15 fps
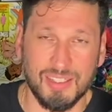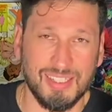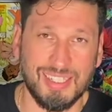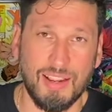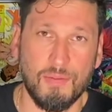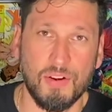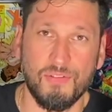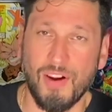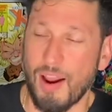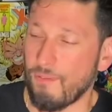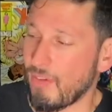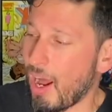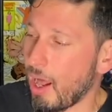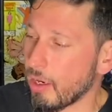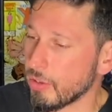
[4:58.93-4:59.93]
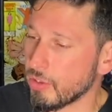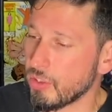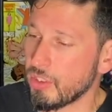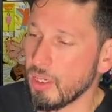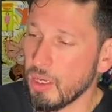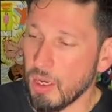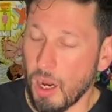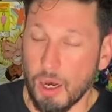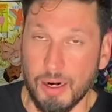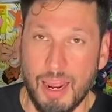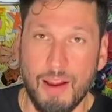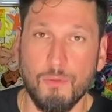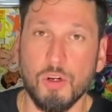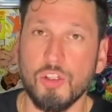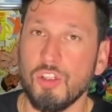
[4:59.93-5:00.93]
$75 on
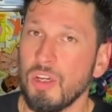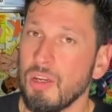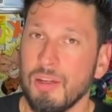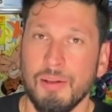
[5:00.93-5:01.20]
average.